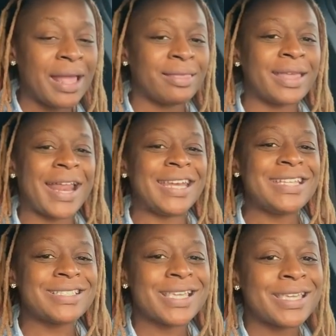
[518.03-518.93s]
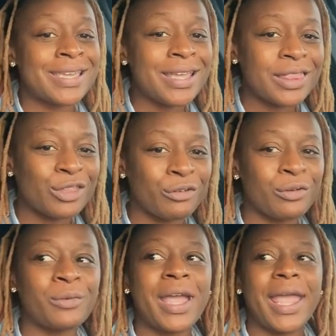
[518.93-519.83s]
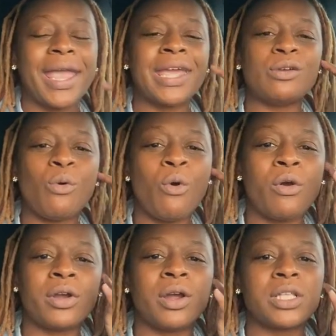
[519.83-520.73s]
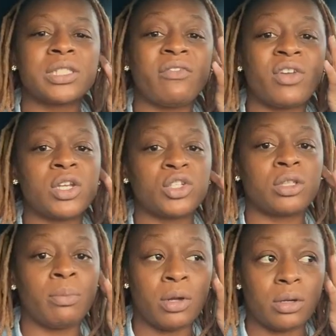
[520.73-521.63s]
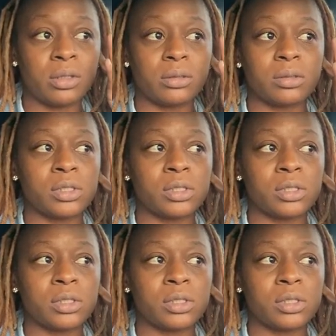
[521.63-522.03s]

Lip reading: that I need to get through in order to finish the book.